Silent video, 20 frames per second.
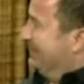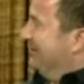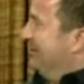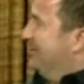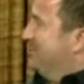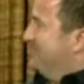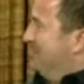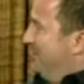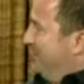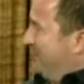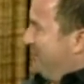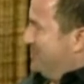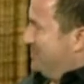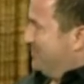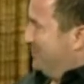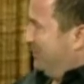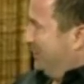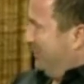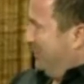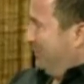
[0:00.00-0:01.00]
All Americans
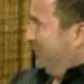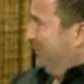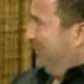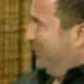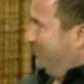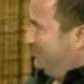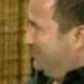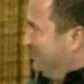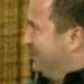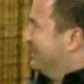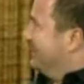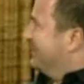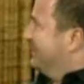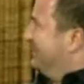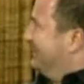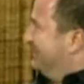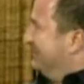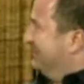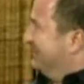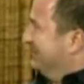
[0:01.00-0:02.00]
want to go to Europe.
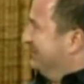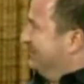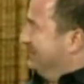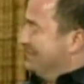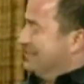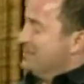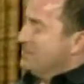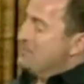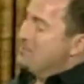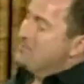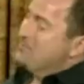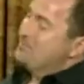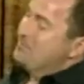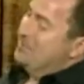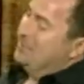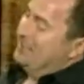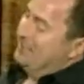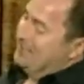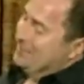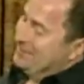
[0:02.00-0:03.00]

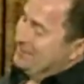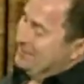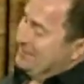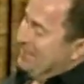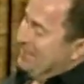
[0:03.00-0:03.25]
So